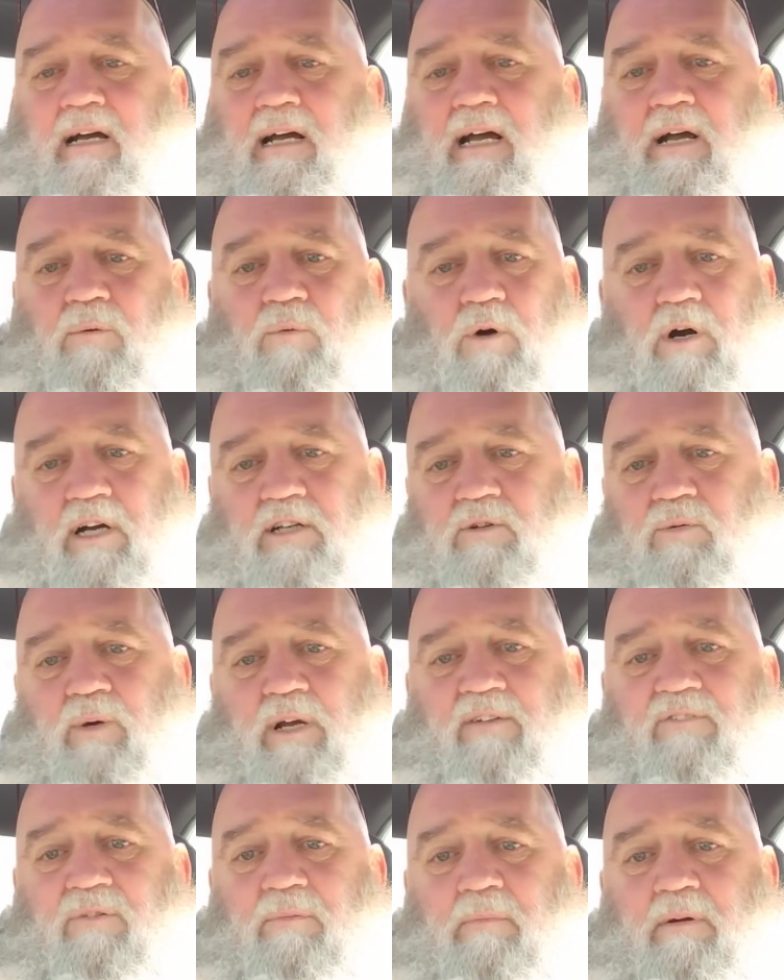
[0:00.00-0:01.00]
I walked
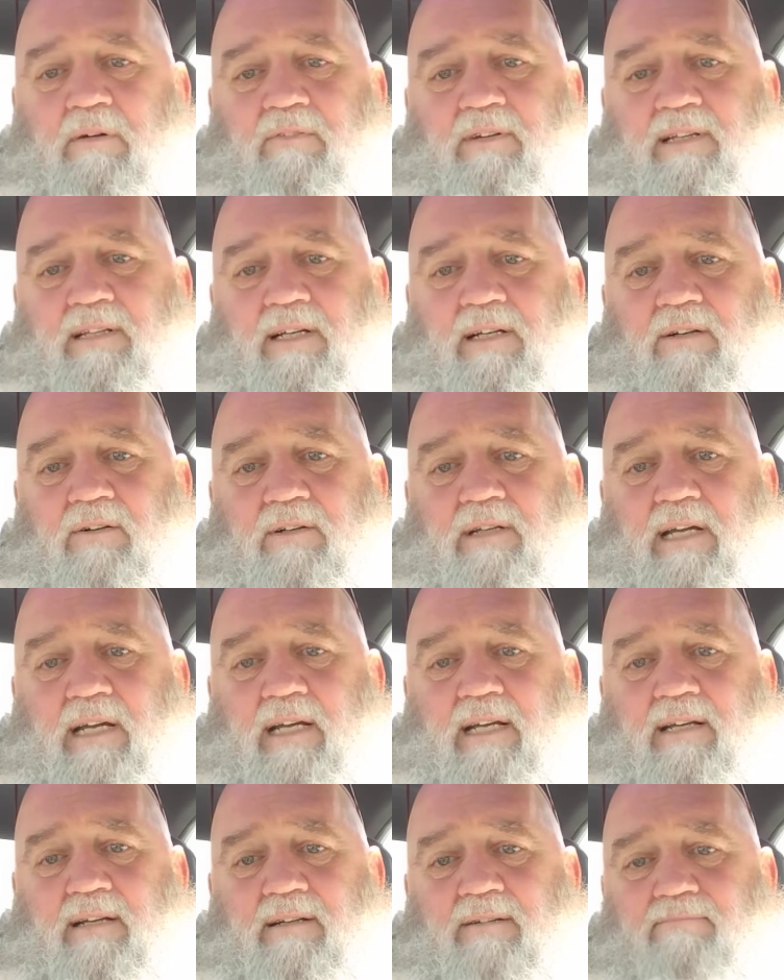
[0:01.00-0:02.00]
away from everything,
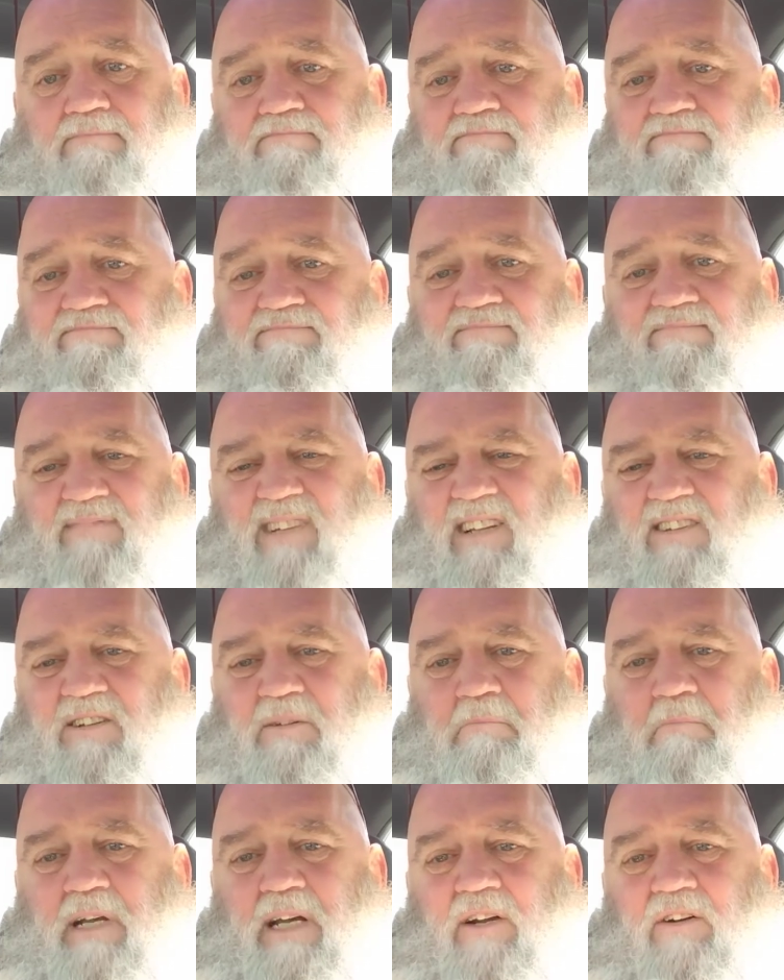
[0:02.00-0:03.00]
okay?
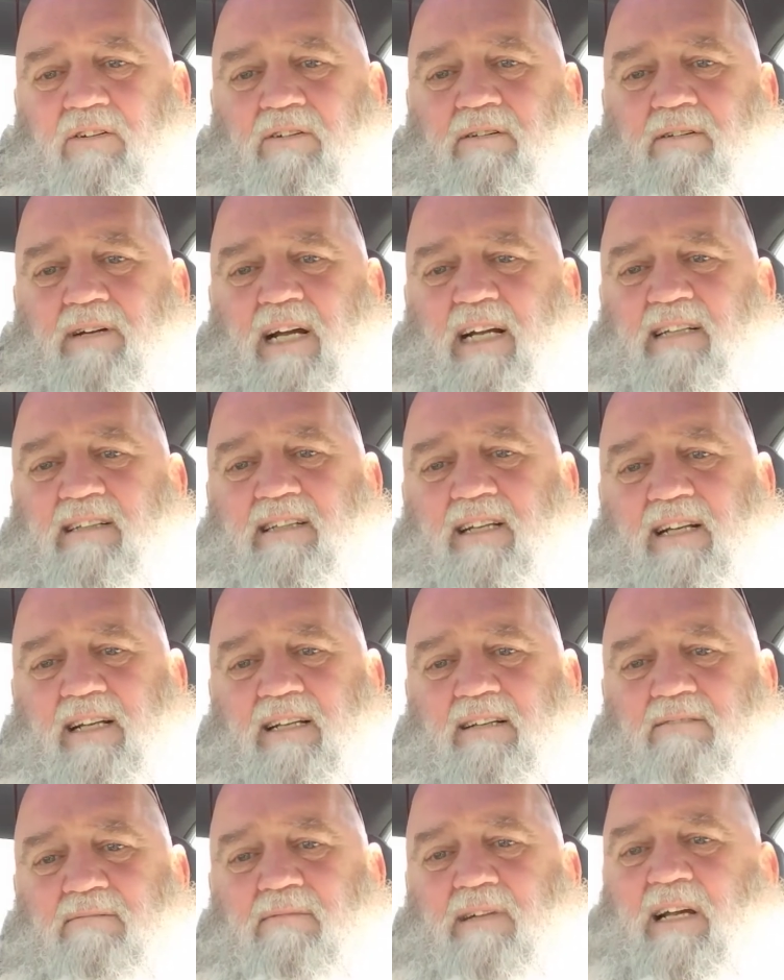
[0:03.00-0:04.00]
Doesn't matter. I did
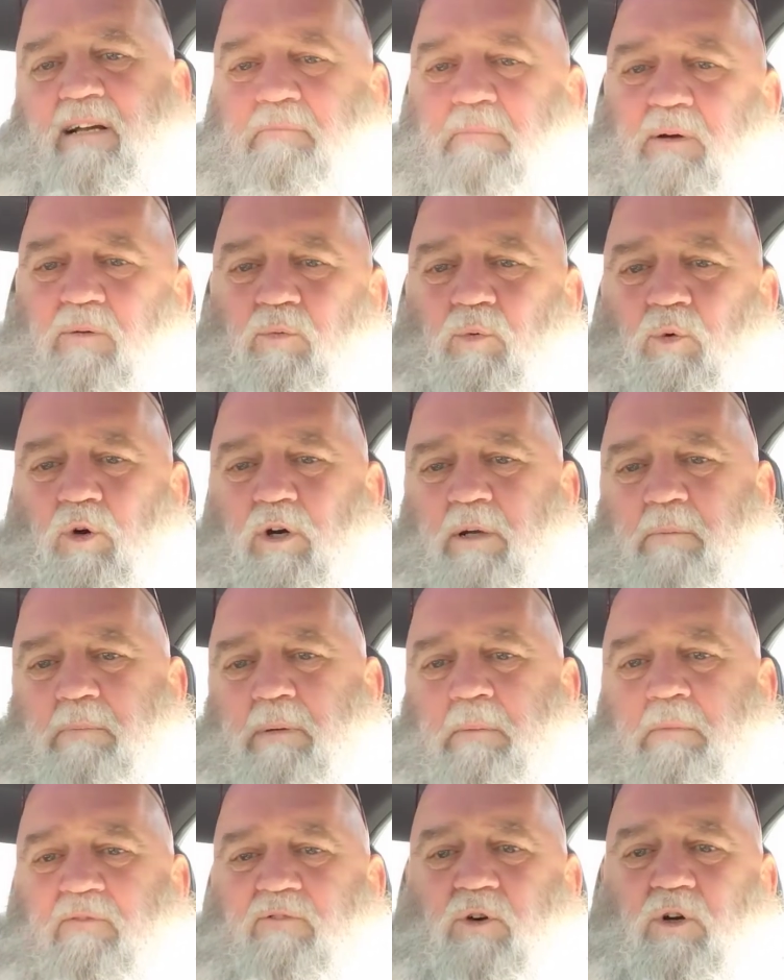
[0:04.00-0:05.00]
it. I've been warning
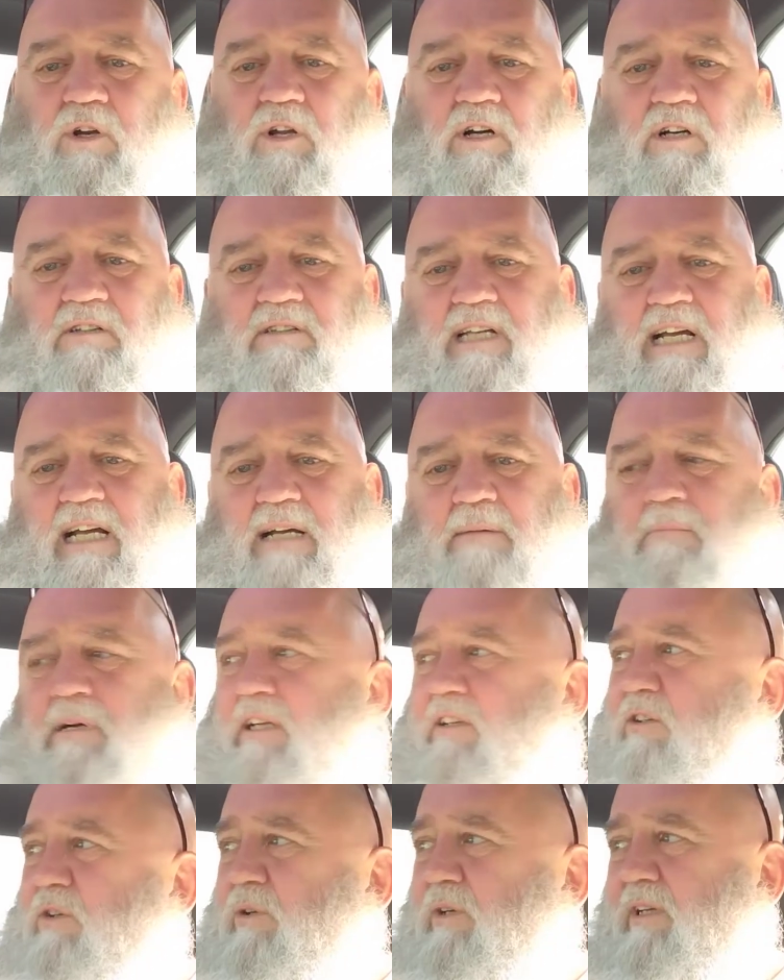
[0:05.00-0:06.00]
people for a long time.
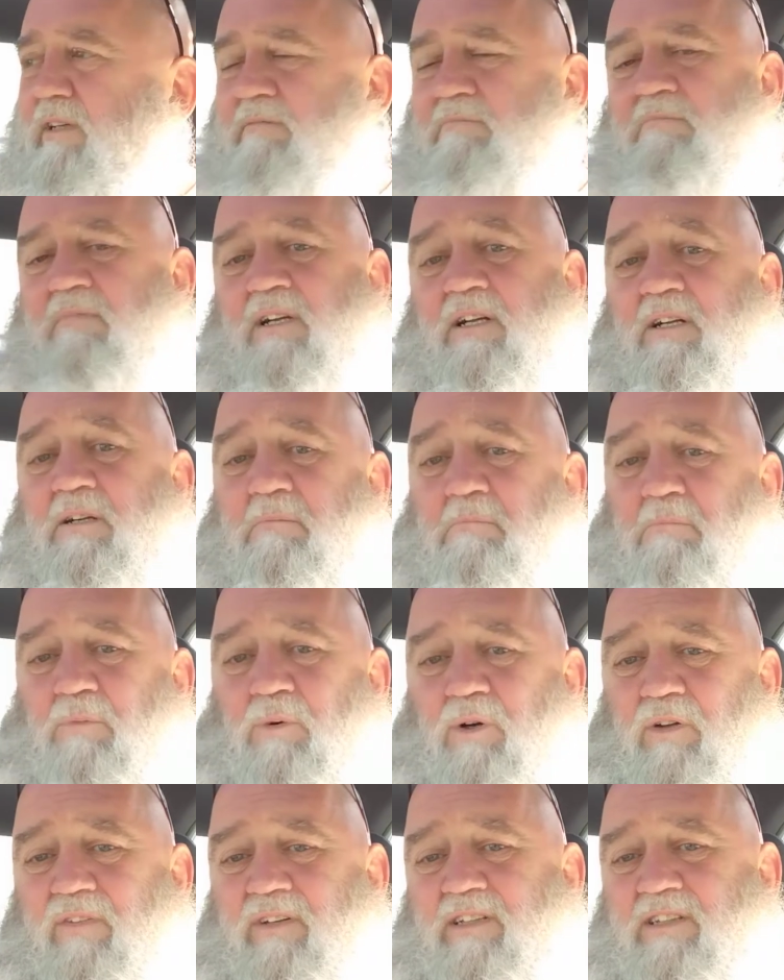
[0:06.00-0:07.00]
I do it
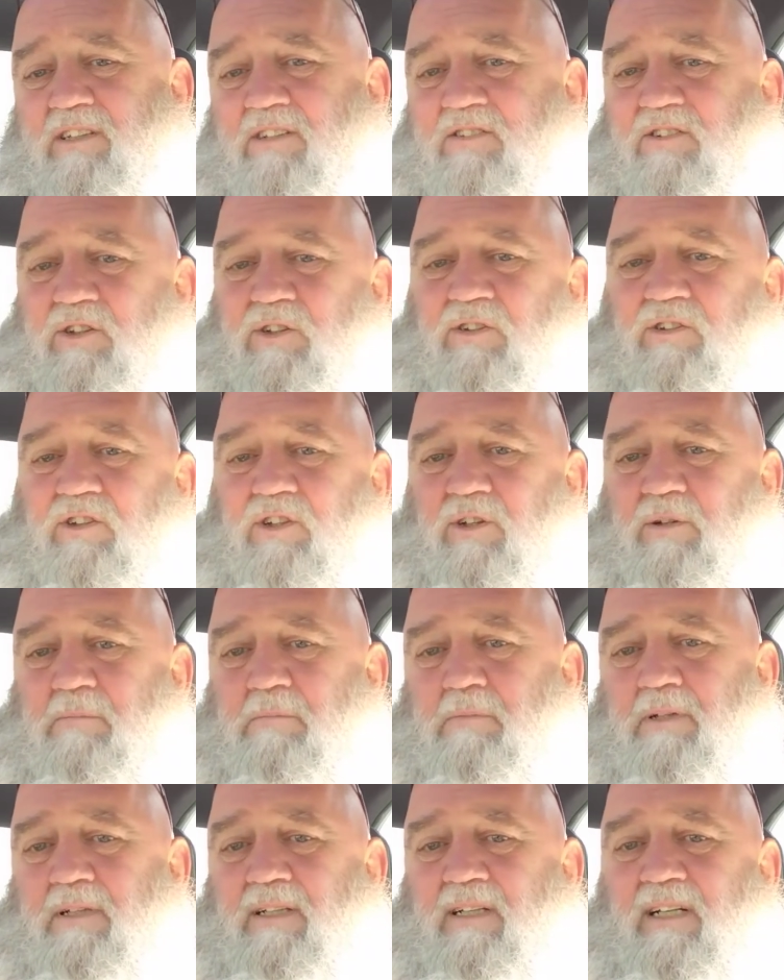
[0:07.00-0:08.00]
more than just
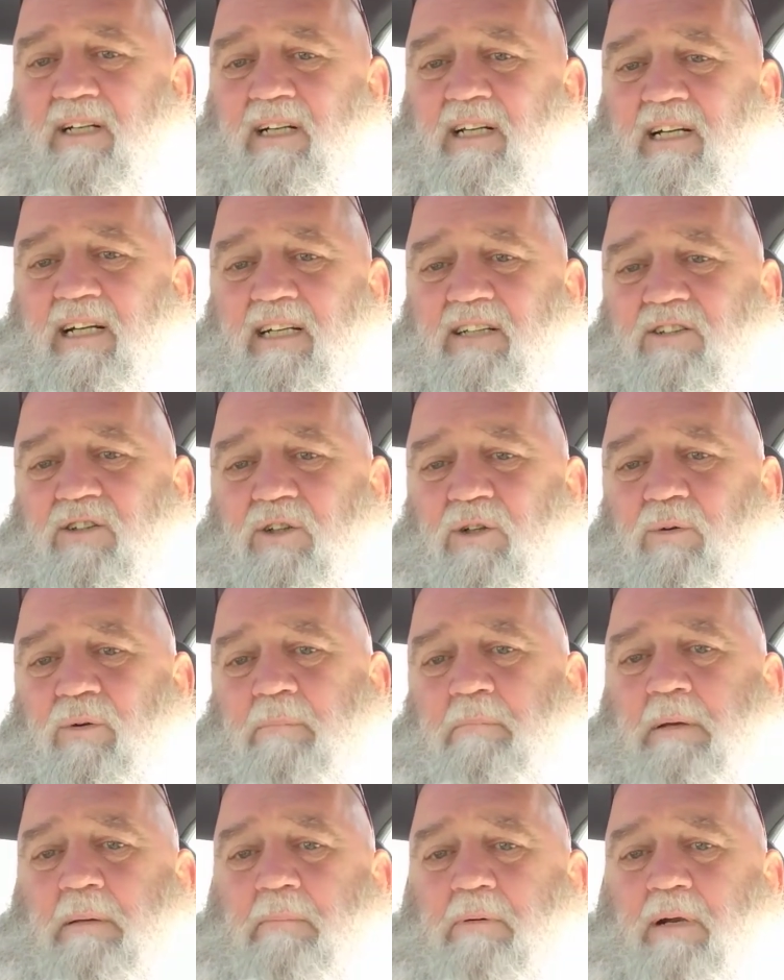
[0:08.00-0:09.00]
YouTube. I do it
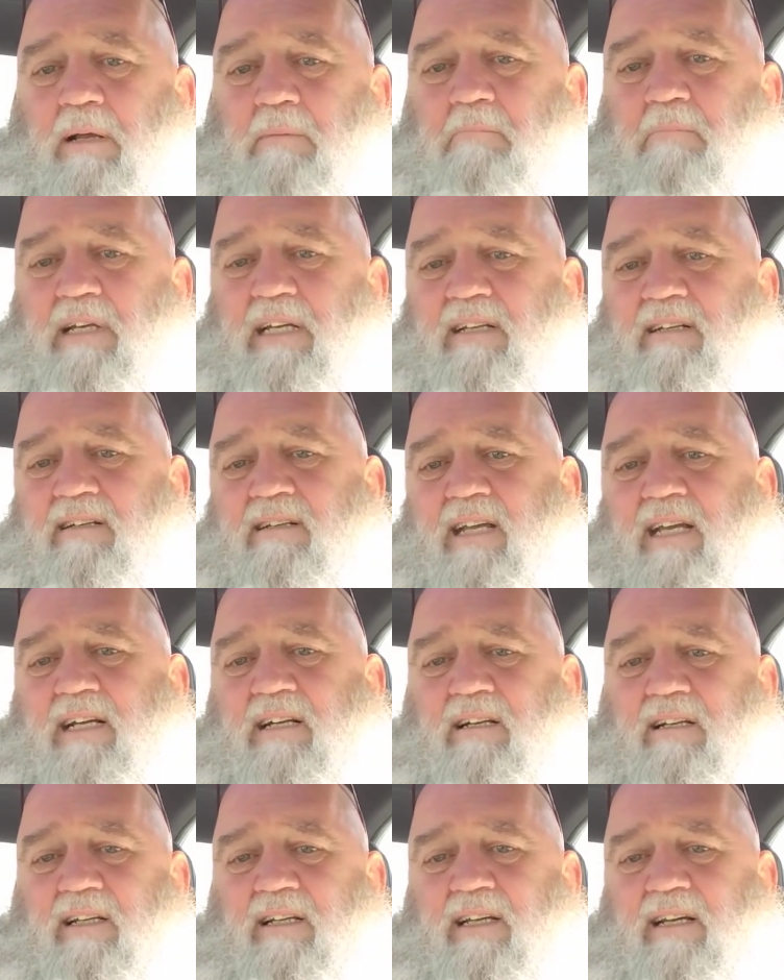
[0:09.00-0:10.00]
with people I meet
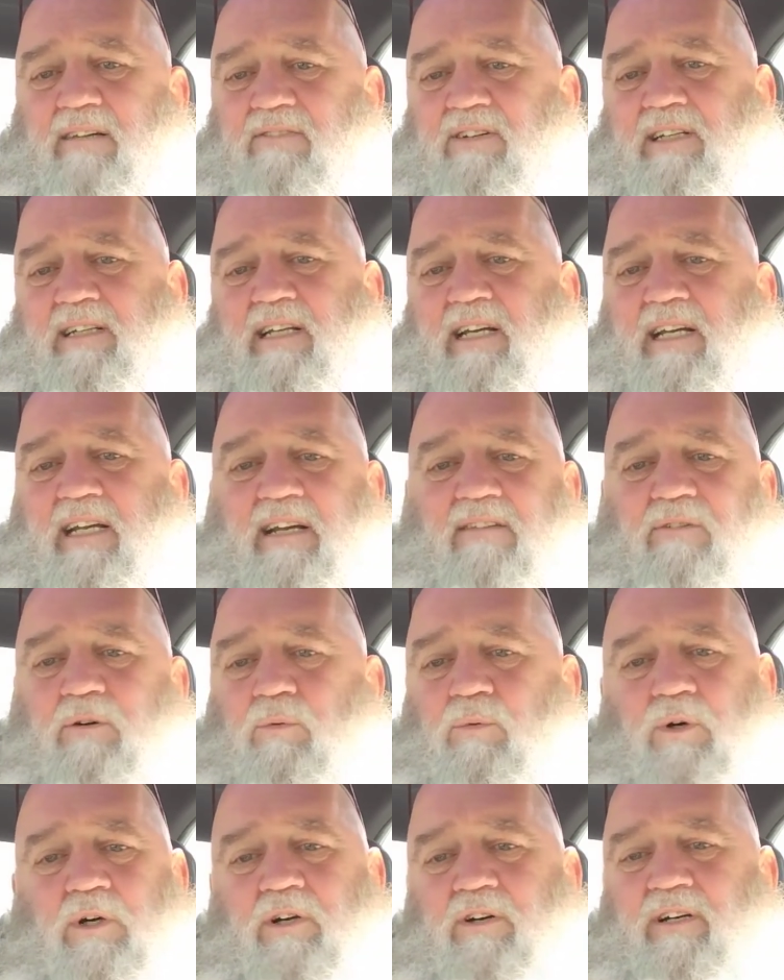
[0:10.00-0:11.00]
daily, every day,
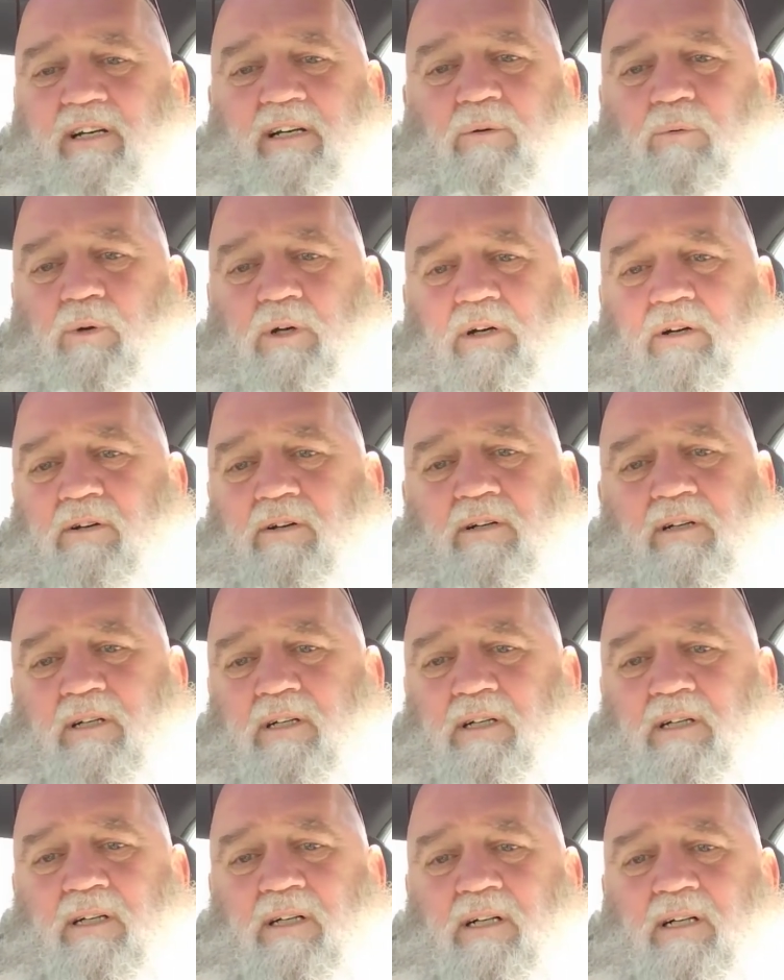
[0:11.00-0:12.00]
everywhere, anywhere.
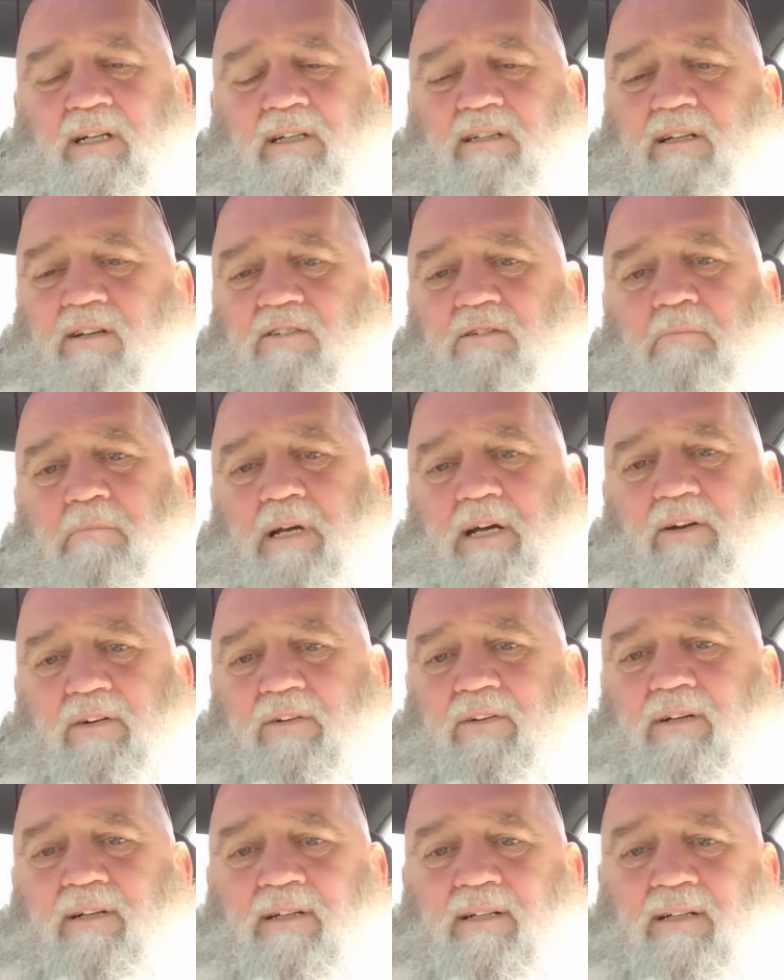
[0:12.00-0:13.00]
Doesn't
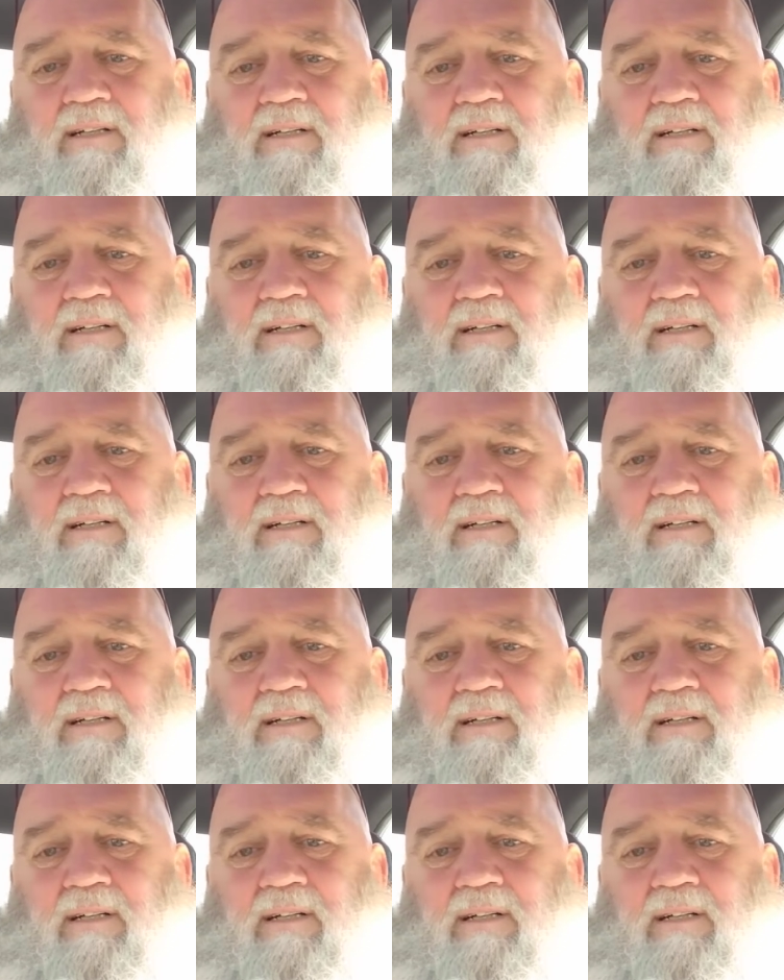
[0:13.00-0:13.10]
matter.